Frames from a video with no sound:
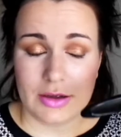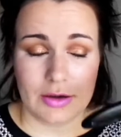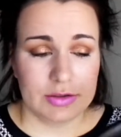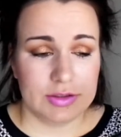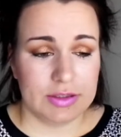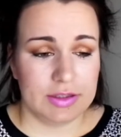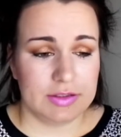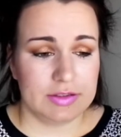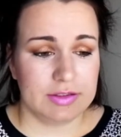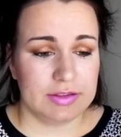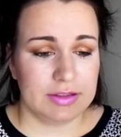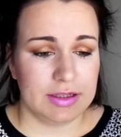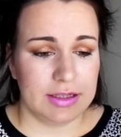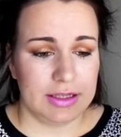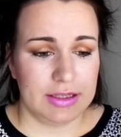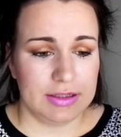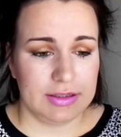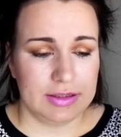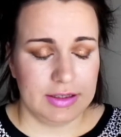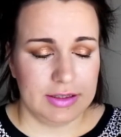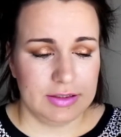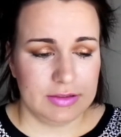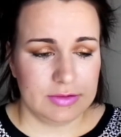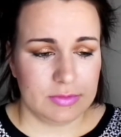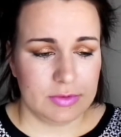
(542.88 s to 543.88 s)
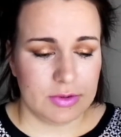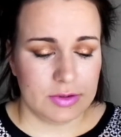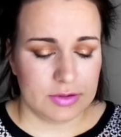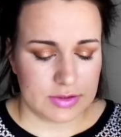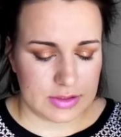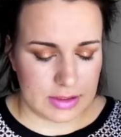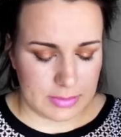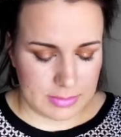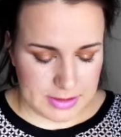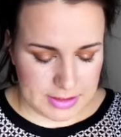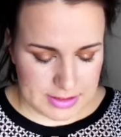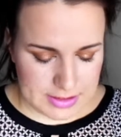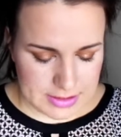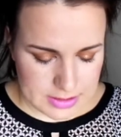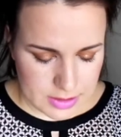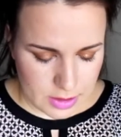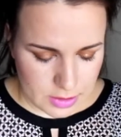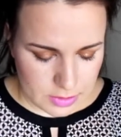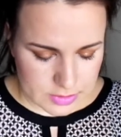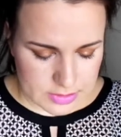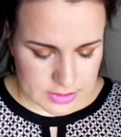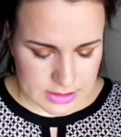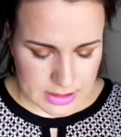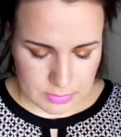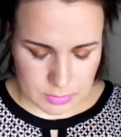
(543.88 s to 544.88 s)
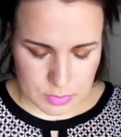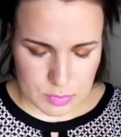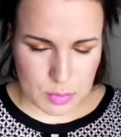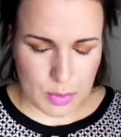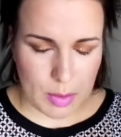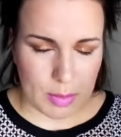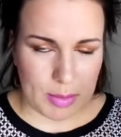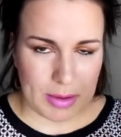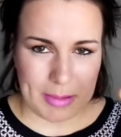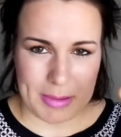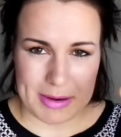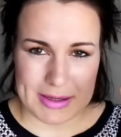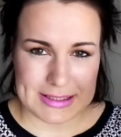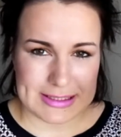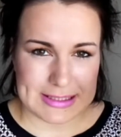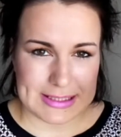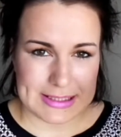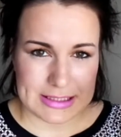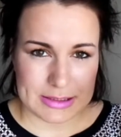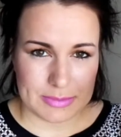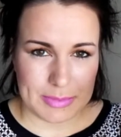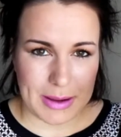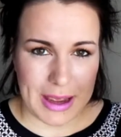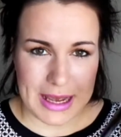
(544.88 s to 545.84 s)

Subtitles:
Honestly, this was, I mean, this whole set was probably about £6.